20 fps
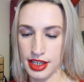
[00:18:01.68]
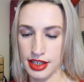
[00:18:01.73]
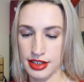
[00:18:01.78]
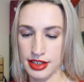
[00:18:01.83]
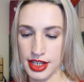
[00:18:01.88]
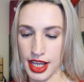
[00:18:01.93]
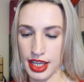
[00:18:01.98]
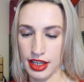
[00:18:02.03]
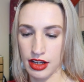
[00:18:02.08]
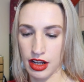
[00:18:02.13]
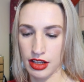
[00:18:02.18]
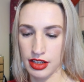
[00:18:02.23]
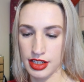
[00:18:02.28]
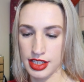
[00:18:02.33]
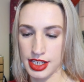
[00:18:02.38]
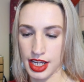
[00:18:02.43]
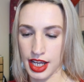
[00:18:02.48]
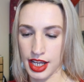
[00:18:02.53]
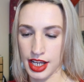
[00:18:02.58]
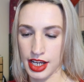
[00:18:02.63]
and
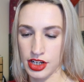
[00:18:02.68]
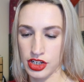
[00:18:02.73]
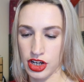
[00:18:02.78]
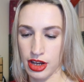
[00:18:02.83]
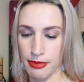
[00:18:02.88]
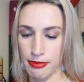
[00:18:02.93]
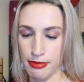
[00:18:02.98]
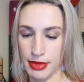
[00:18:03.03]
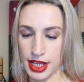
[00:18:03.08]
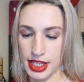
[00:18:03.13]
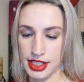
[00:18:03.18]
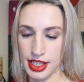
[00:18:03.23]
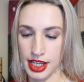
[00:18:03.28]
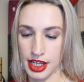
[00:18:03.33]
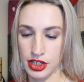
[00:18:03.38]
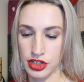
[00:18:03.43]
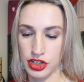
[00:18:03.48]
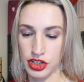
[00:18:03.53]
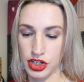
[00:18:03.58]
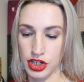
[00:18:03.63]
decolletage and
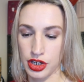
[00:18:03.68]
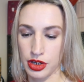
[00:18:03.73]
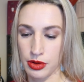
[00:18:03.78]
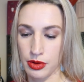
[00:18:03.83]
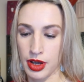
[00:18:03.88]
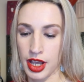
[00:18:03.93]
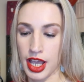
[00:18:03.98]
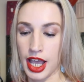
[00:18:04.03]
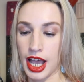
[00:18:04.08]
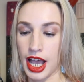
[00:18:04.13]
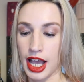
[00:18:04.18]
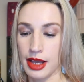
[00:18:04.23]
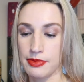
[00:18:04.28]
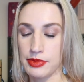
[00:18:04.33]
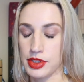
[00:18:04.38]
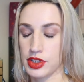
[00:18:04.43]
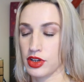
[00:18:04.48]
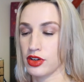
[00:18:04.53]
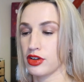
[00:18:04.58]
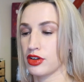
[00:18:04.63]
massage to
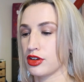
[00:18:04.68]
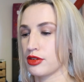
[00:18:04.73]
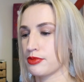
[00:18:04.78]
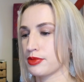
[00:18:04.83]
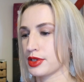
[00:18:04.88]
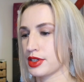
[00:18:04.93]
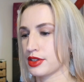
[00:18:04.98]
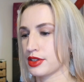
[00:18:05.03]
absorb.